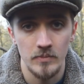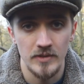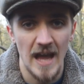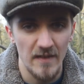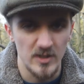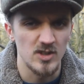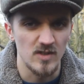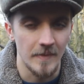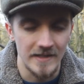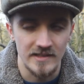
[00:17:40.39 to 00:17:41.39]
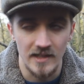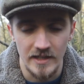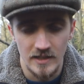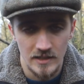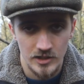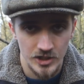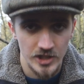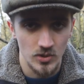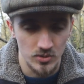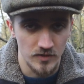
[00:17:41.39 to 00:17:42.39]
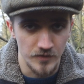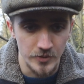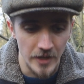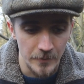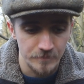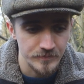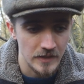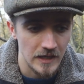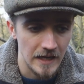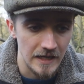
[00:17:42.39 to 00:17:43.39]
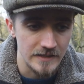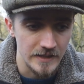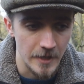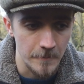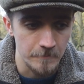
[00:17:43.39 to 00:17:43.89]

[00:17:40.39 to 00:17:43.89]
the heavier stuff basically. She sorts the food out and